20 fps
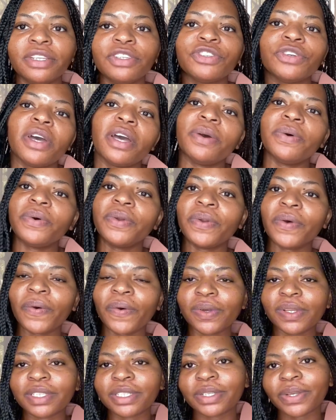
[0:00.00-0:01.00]
try on
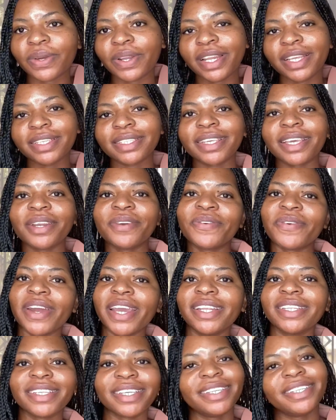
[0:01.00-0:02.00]
haul. So let's get
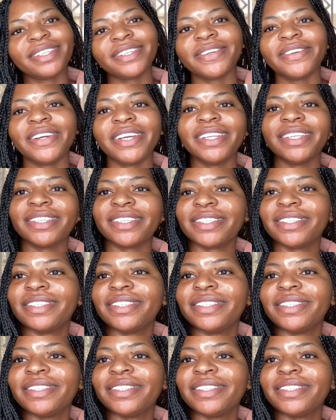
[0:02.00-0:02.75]
right into it.